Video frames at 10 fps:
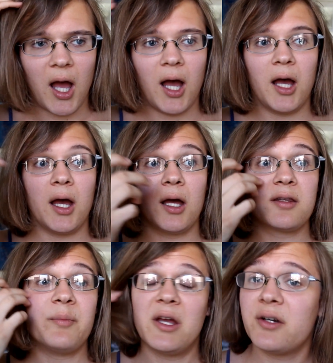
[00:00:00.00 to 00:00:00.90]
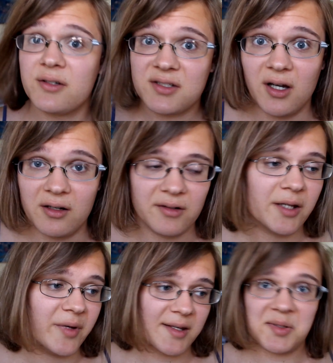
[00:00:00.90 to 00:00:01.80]
the barrier's gone,
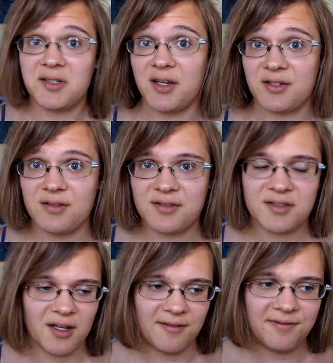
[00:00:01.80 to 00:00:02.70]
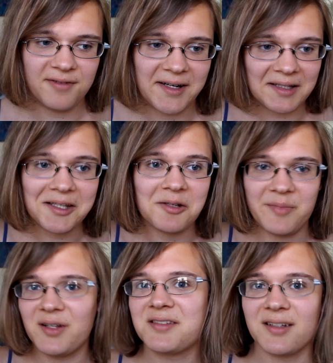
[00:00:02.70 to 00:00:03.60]
right? My expectations have finally
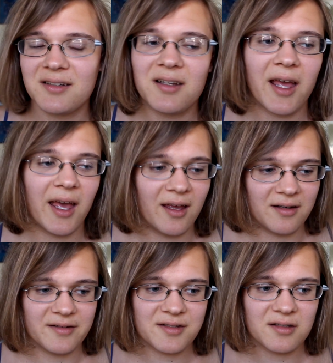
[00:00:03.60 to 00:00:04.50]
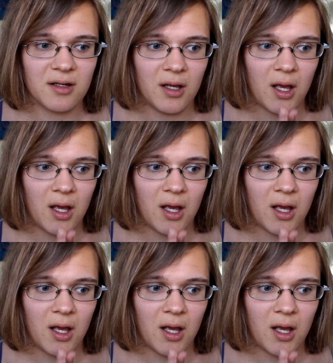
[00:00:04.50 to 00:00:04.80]
melted, and